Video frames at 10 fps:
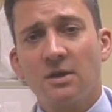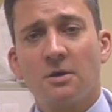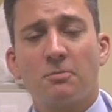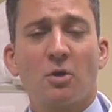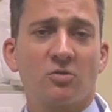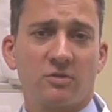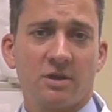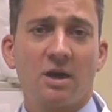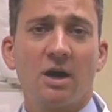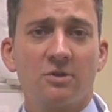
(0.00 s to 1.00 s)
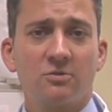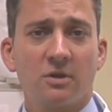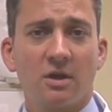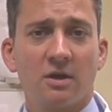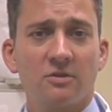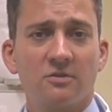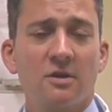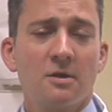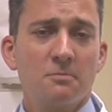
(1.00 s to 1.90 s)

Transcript: a partially hydrolyzed